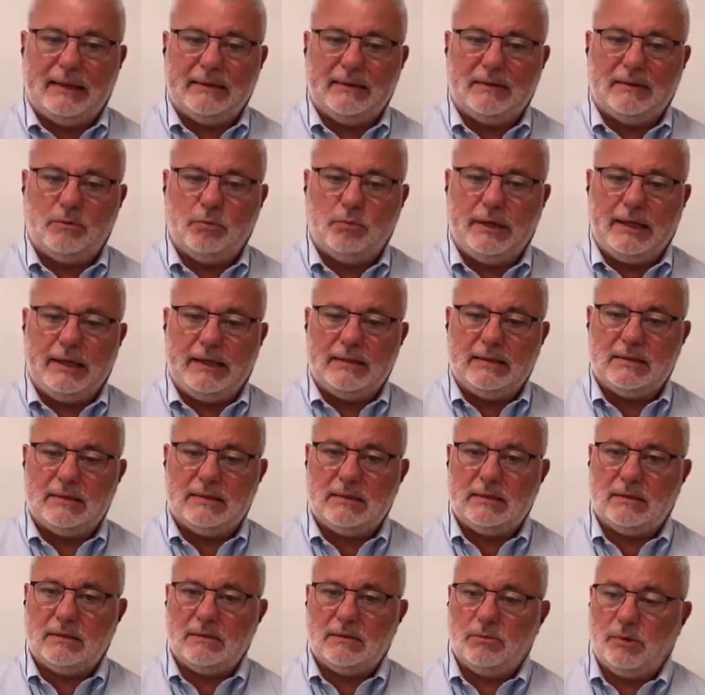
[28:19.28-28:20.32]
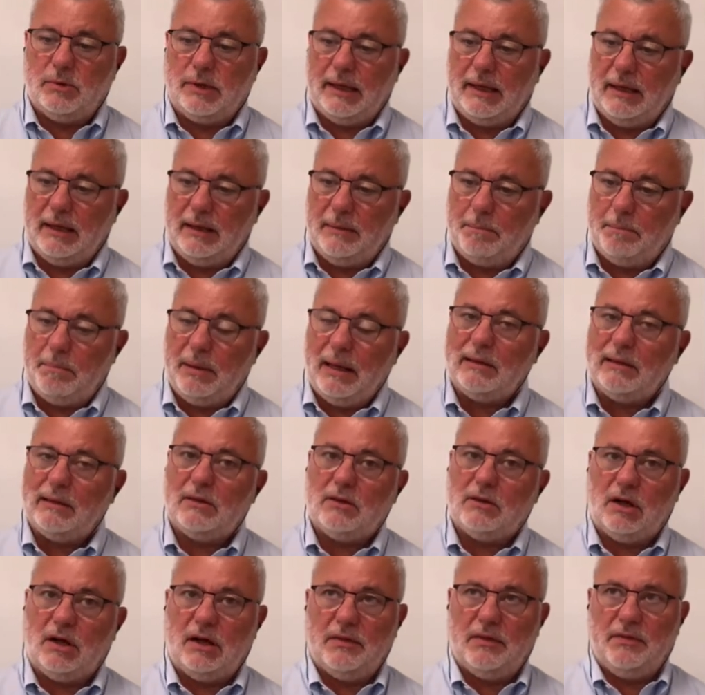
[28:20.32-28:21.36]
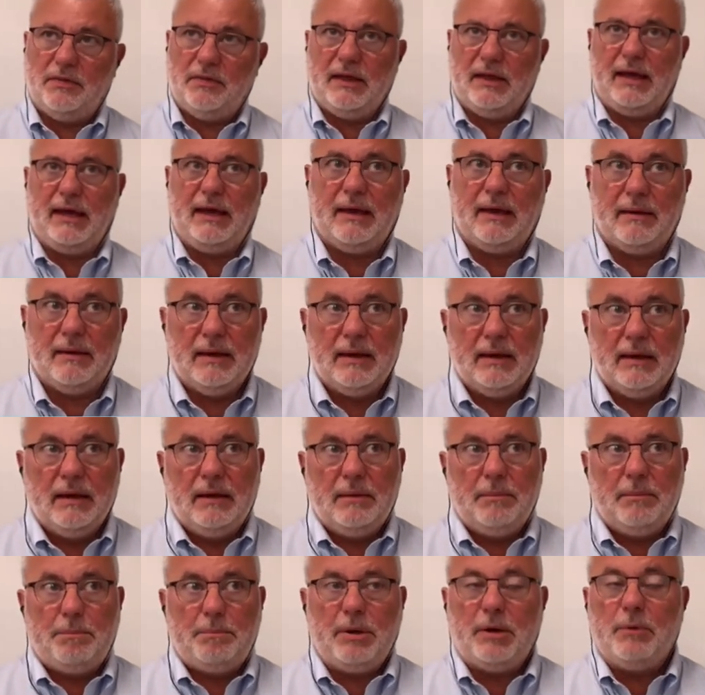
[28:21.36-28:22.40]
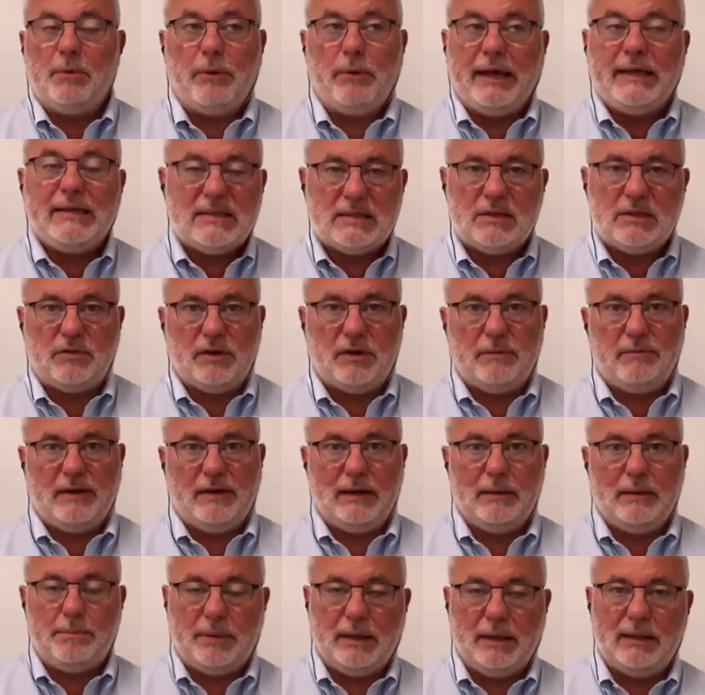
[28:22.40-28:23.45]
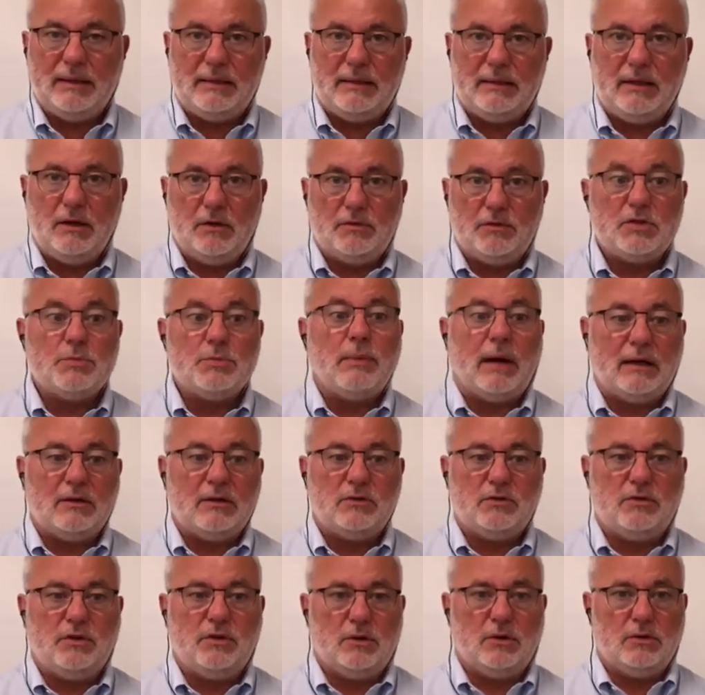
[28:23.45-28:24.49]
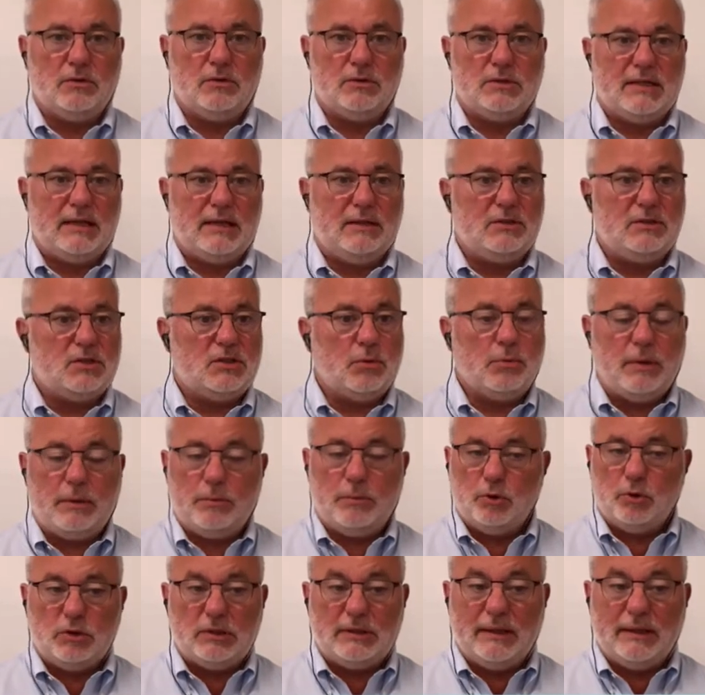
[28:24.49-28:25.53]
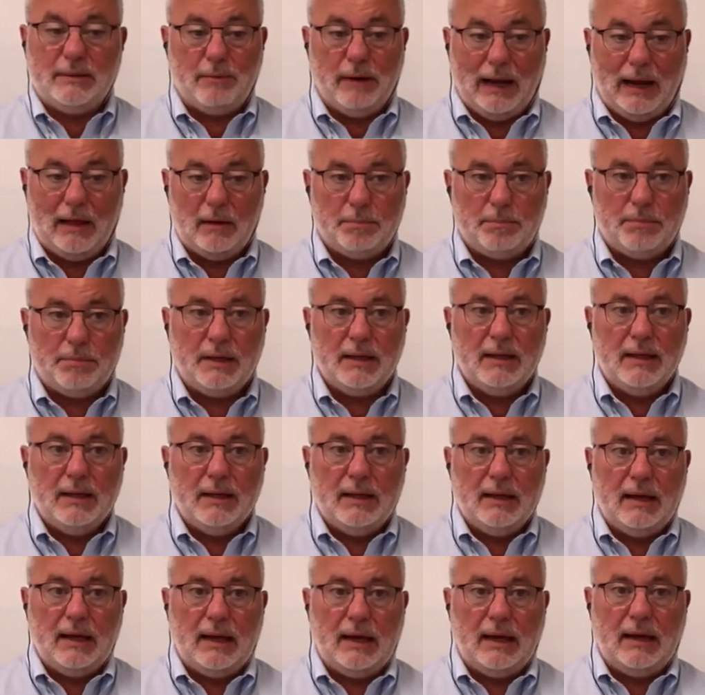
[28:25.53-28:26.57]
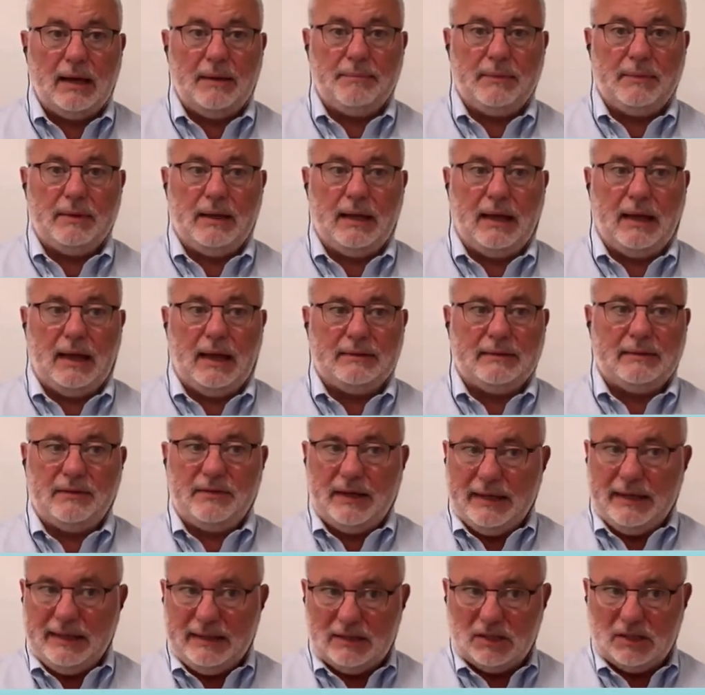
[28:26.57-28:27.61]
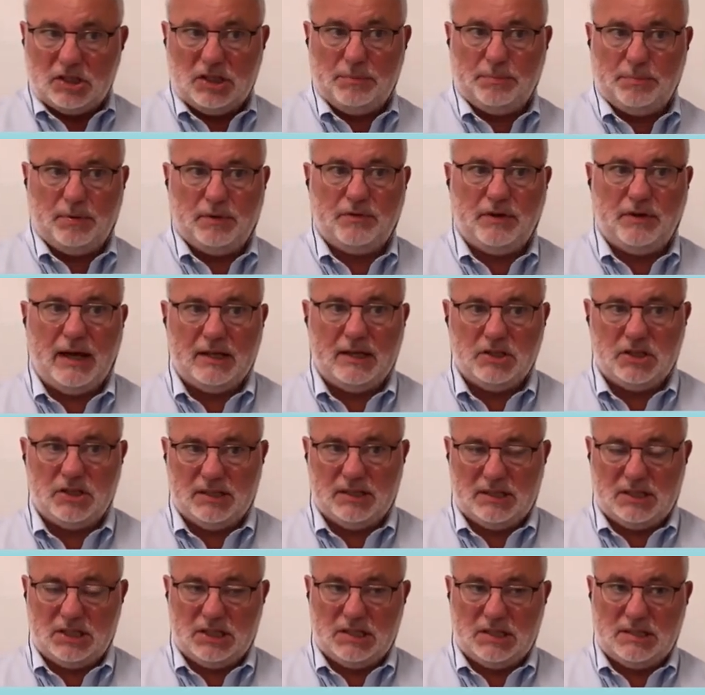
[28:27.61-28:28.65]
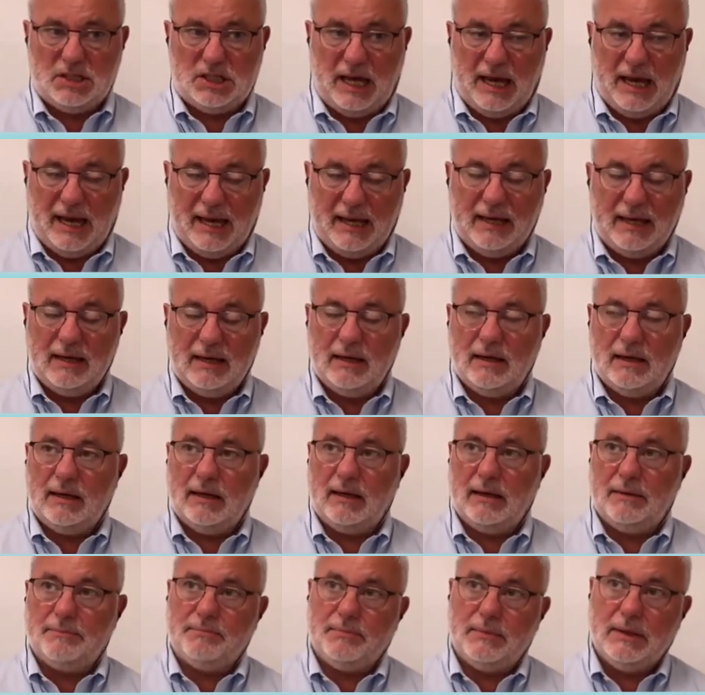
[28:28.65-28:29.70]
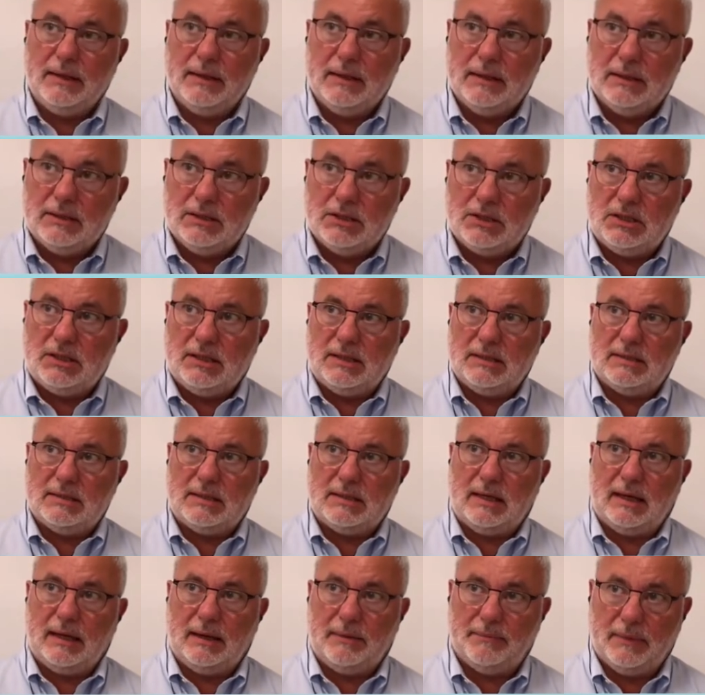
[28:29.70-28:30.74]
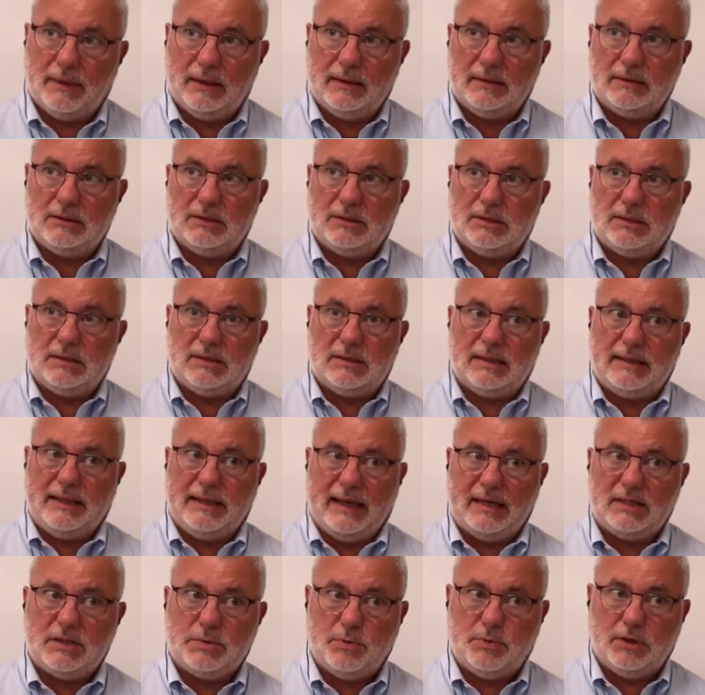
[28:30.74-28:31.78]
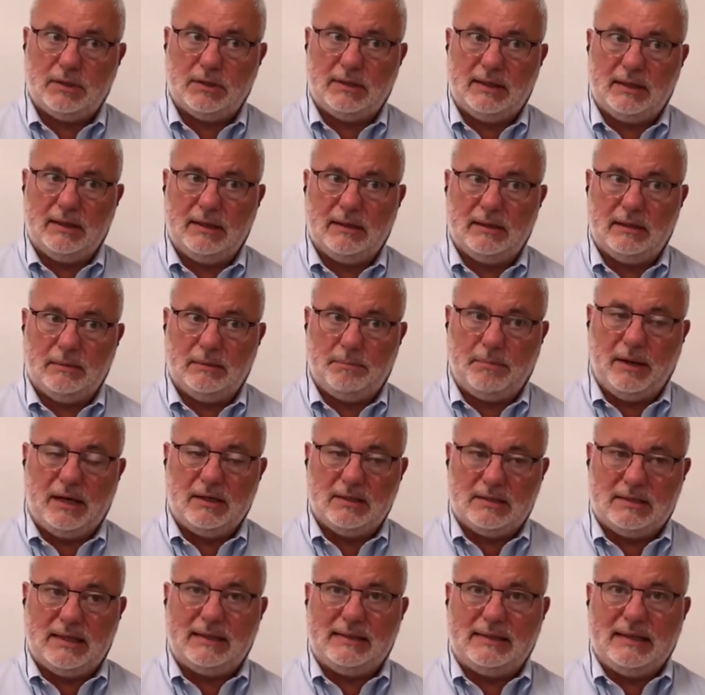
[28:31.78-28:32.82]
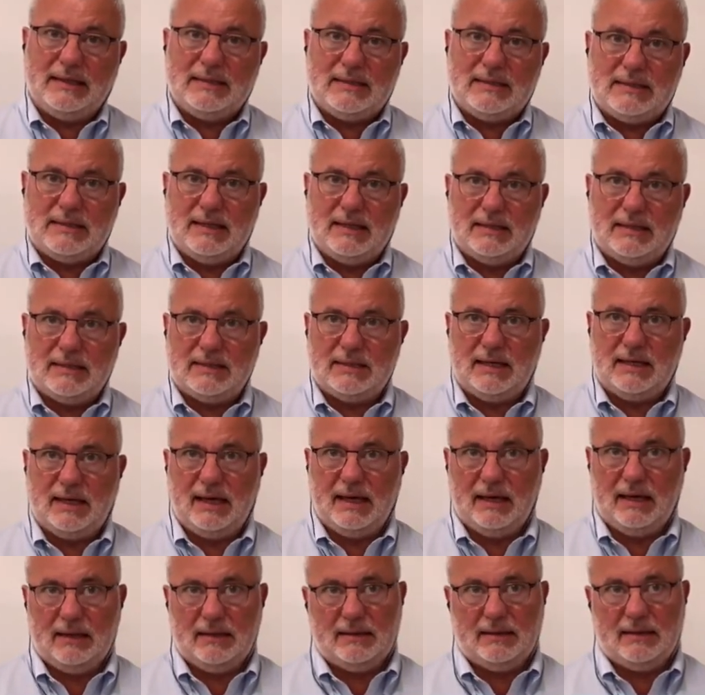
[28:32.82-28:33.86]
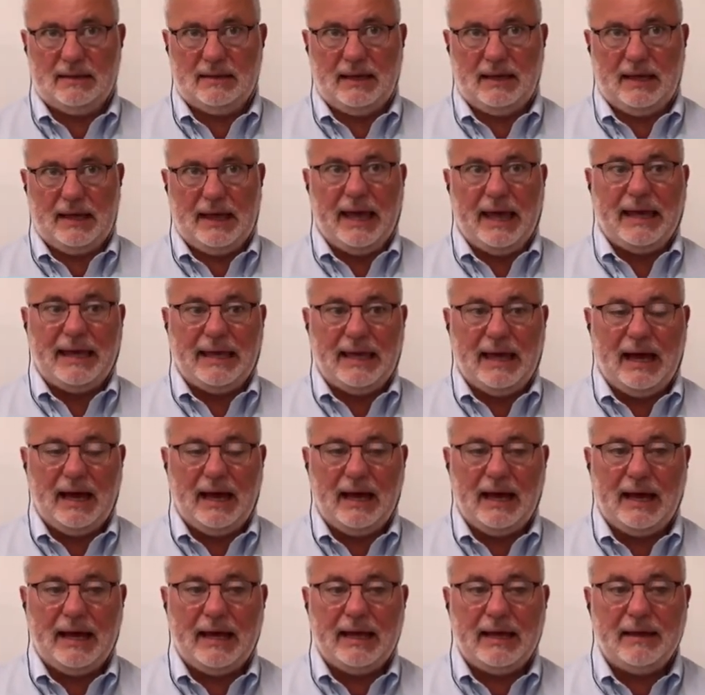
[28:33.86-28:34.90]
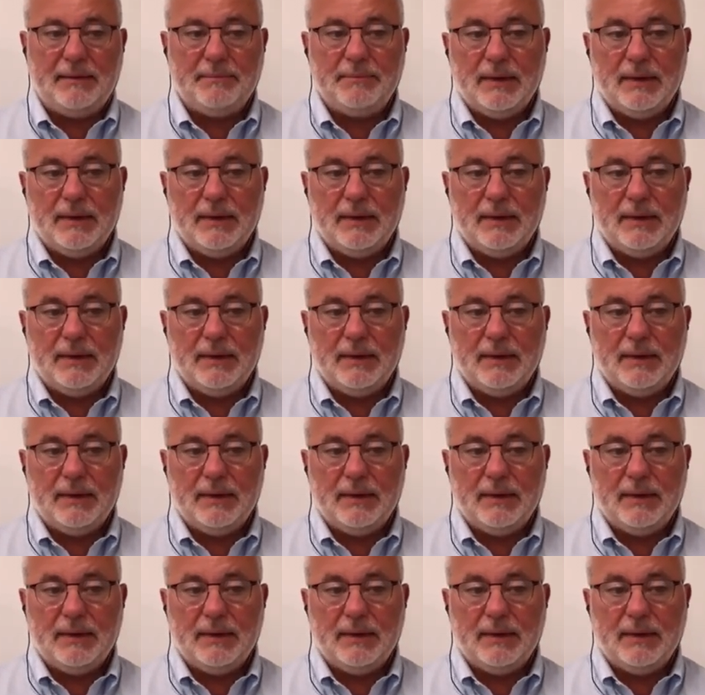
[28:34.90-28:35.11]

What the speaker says: we built on the pervasive availability of smartphones. And so we would develop under the leadership of Hanji Zhang. She's an expert in biostatistics and AI.